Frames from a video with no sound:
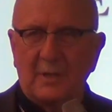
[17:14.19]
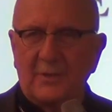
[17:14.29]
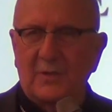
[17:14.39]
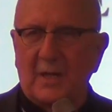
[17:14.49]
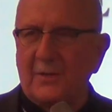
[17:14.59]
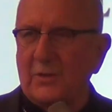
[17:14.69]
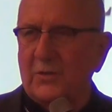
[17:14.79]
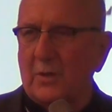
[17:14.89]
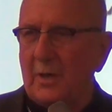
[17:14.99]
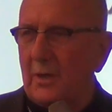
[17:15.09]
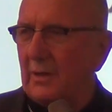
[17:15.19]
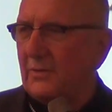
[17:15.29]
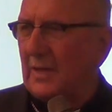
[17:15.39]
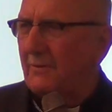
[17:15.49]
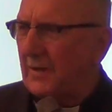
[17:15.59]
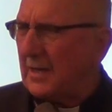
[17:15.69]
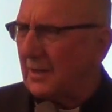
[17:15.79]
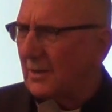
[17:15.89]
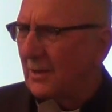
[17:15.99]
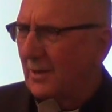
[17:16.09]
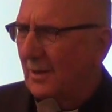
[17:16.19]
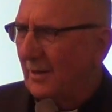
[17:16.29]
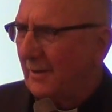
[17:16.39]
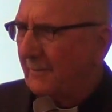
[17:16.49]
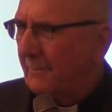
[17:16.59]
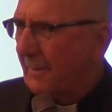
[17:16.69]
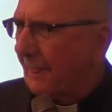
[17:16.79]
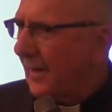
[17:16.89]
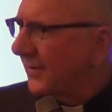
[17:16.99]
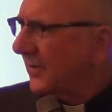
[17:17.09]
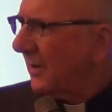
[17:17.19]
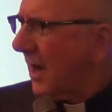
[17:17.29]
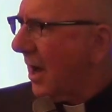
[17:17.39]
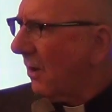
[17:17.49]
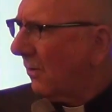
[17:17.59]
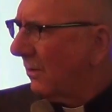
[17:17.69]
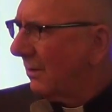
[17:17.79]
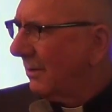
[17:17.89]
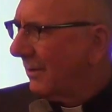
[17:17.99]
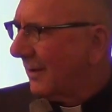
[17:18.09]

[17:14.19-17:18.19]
He said, I just saw you on TV. And I said, oh,